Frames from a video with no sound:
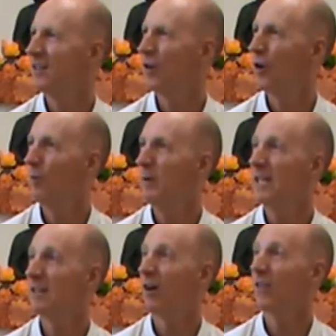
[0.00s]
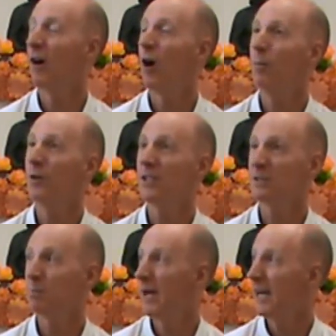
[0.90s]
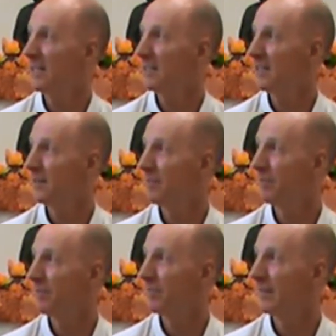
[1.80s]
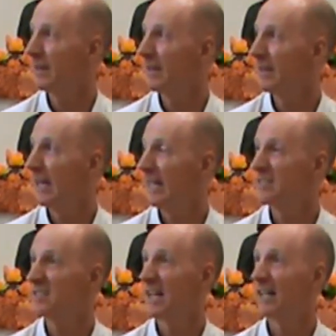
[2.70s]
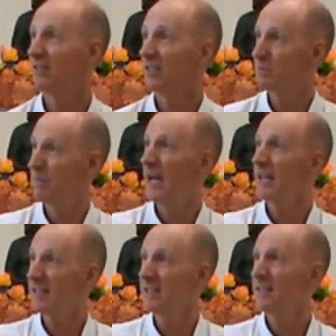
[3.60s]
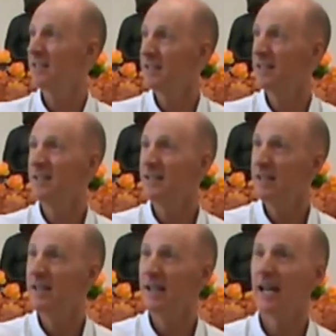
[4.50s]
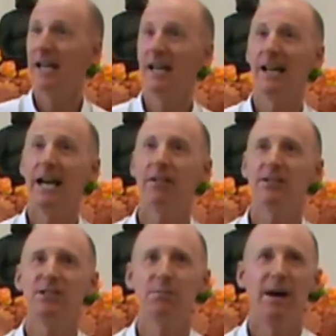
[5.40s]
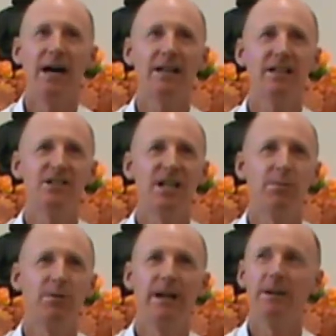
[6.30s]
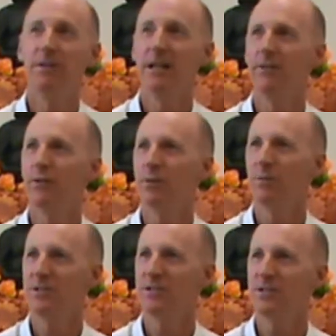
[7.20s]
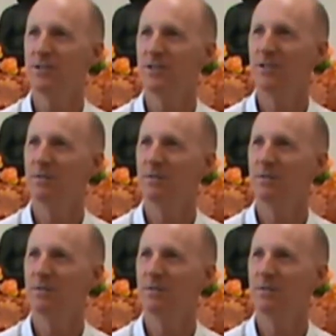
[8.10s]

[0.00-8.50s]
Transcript: Or we can either hop on its back and stay on its back and allow it to buck and jump around wherever it wants to.